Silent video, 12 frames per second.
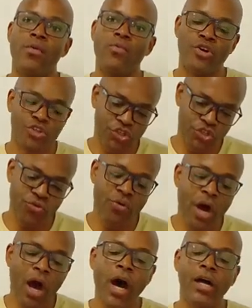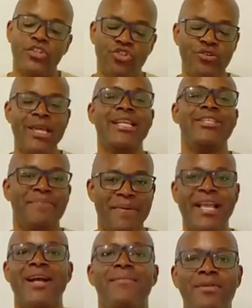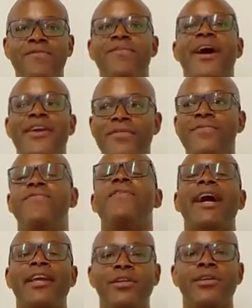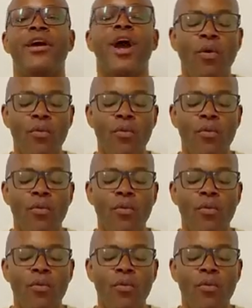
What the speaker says: Once you are trained to become a firefighter,